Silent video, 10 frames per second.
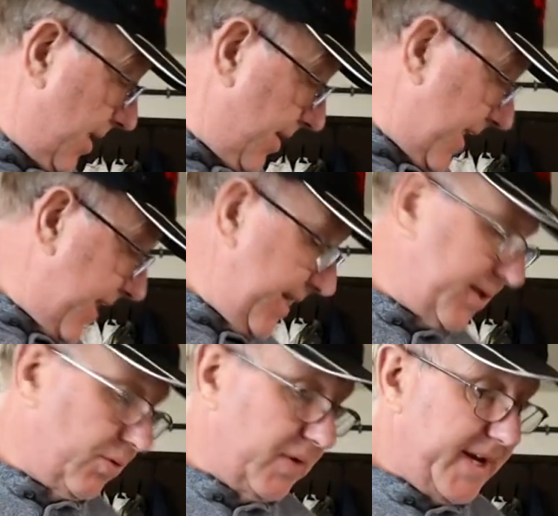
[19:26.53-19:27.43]
that is
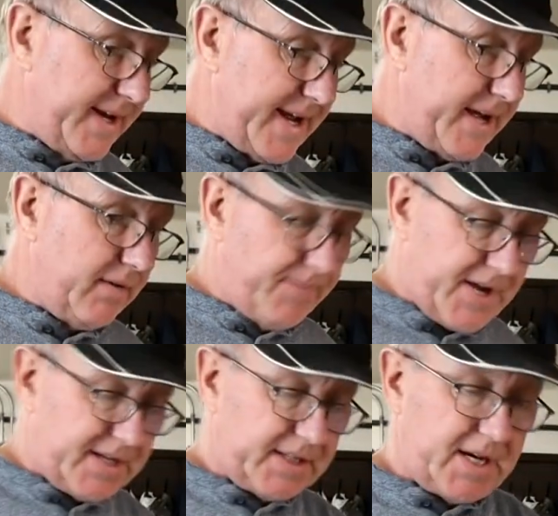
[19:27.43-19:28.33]
all in now.
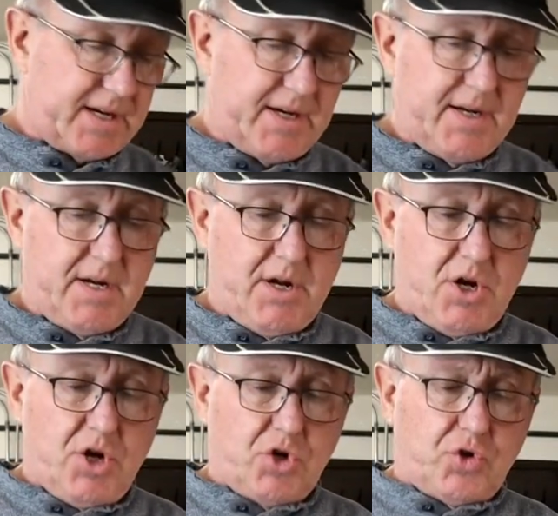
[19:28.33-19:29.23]
That's a
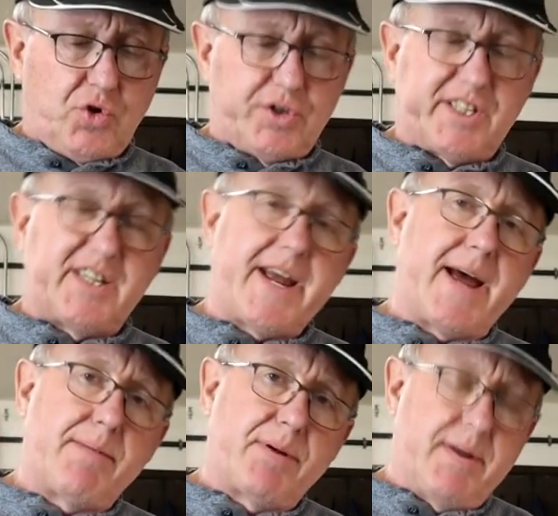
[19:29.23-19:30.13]
good
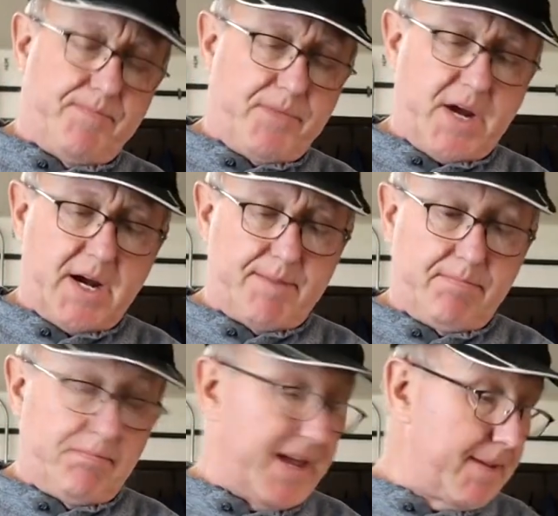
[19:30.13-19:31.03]
step.
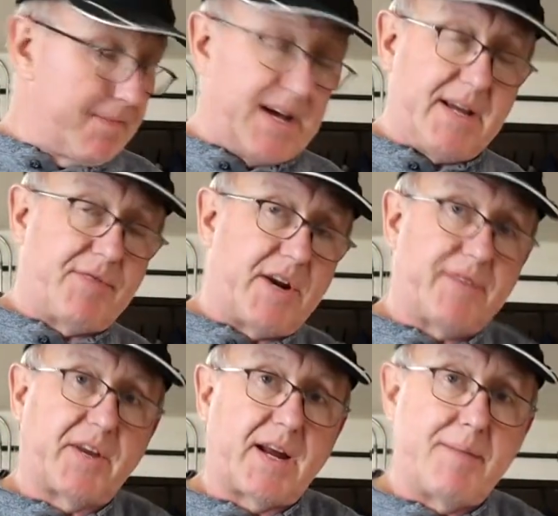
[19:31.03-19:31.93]
It may even
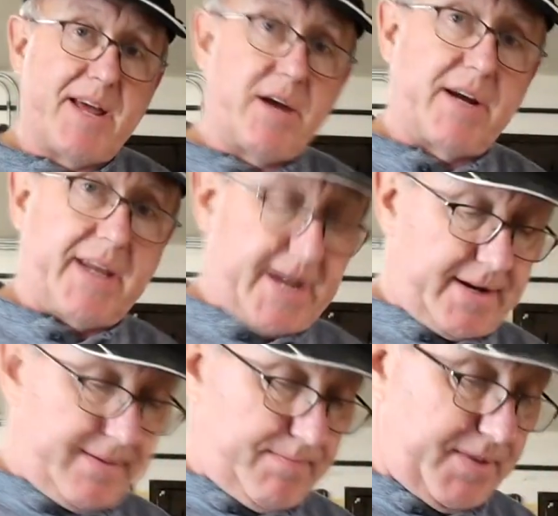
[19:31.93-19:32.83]
have to come out
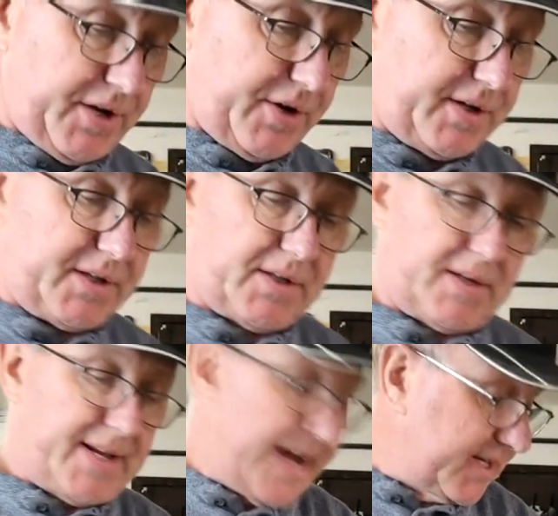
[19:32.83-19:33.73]
again, because
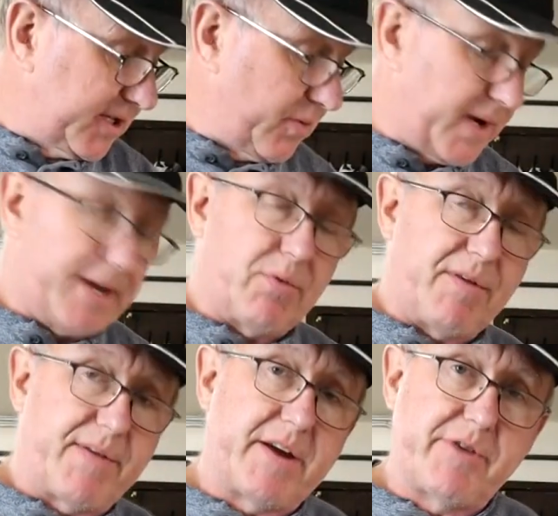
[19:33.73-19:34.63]
that's the way we
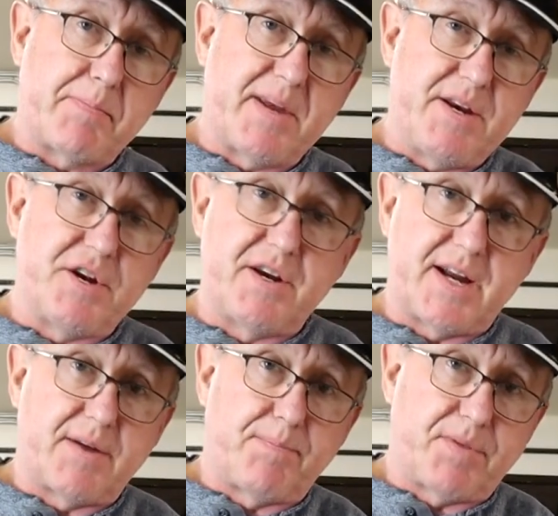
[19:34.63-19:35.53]
vary pinion
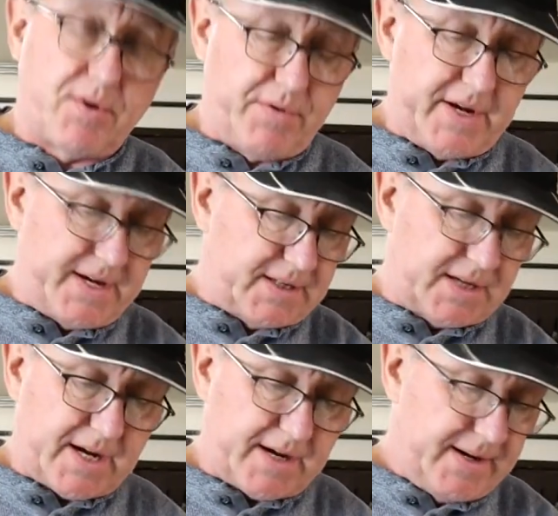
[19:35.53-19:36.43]
depth on these
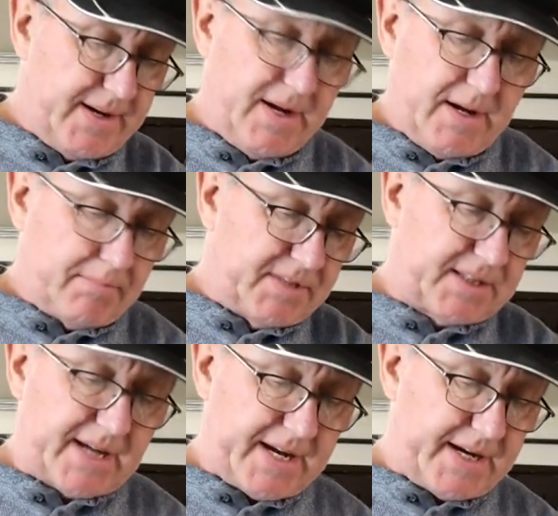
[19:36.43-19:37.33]

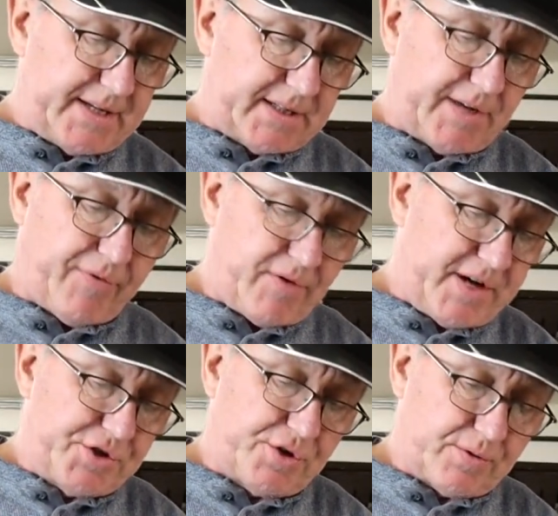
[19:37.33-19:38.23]
Mercedes
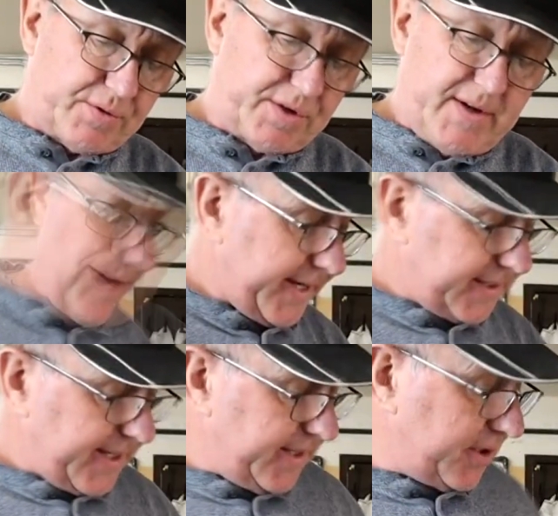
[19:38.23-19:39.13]
differentials.
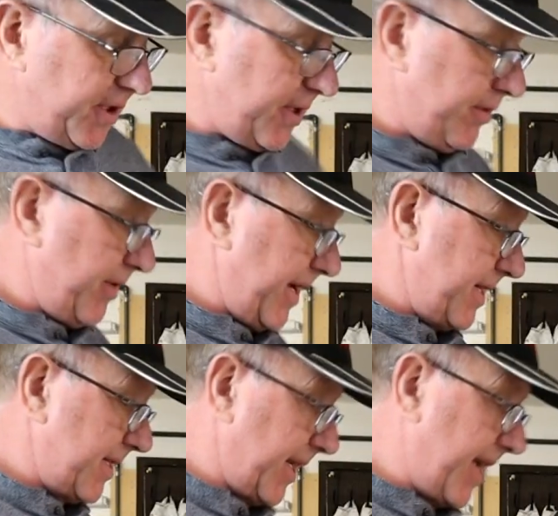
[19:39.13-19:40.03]
Next thing to do
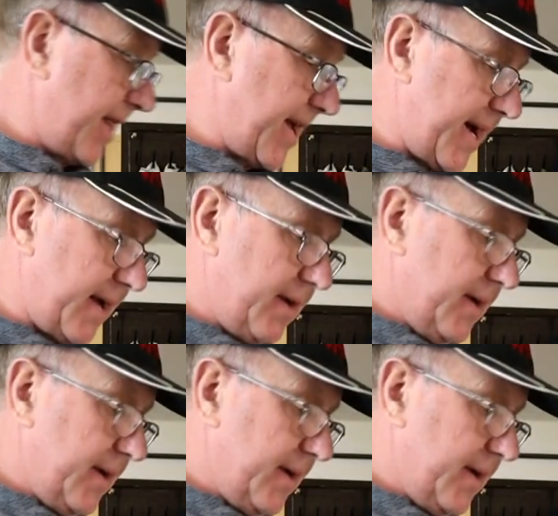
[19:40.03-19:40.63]
is to get that